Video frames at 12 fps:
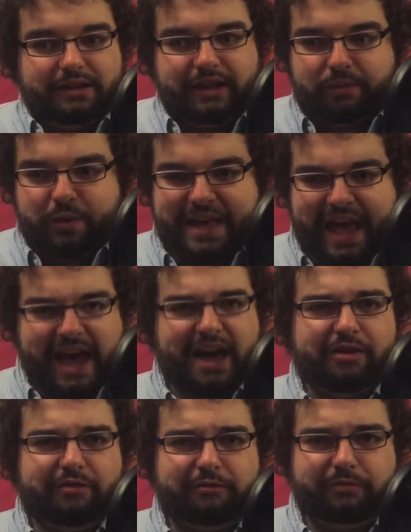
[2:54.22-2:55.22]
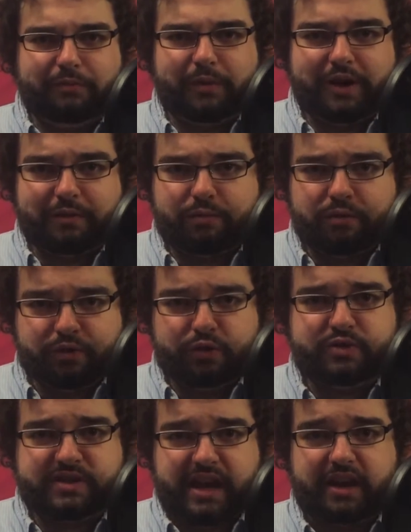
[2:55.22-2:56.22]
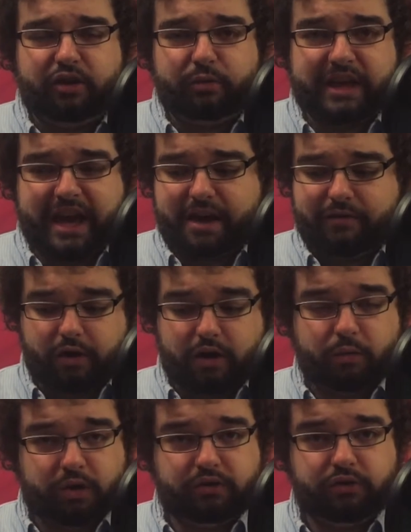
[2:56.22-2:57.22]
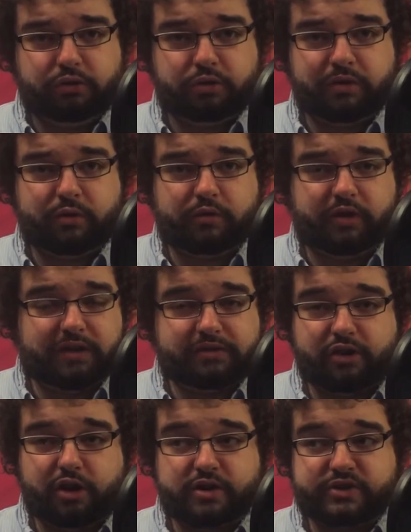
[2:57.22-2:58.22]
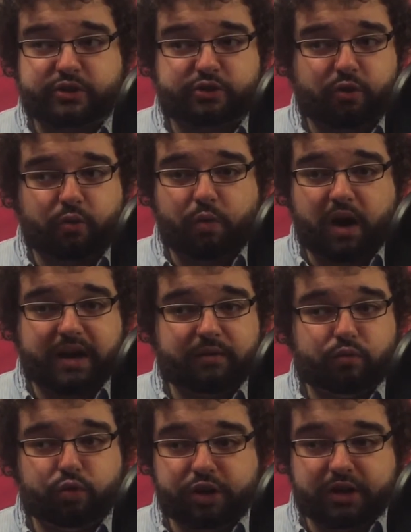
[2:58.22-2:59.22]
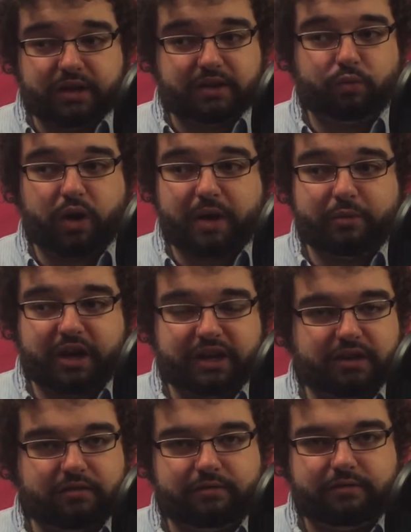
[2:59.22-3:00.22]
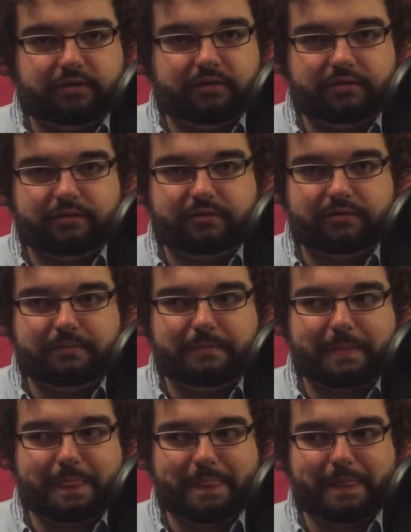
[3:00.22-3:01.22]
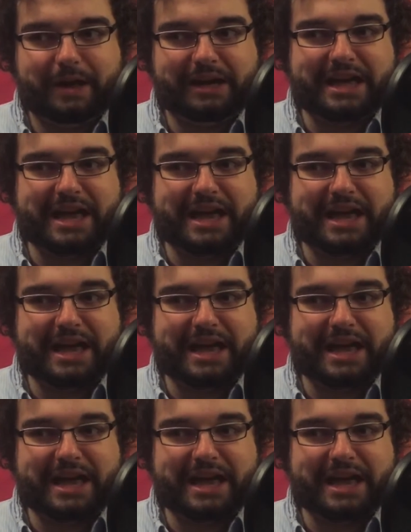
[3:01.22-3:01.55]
like we have a review scale, we have our one, two, three, four, five stars. So why would I, why would I give a